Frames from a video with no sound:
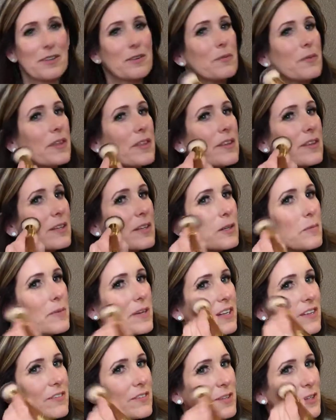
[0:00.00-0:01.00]
with a little
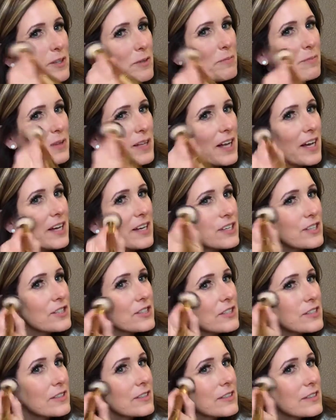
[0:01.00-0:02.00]
bit of nude
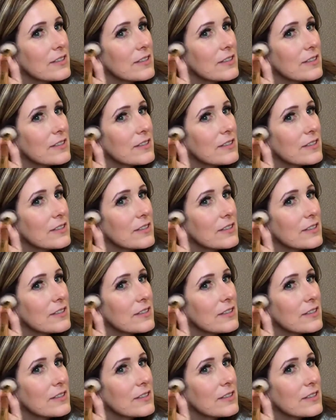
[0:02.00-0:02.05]
blush.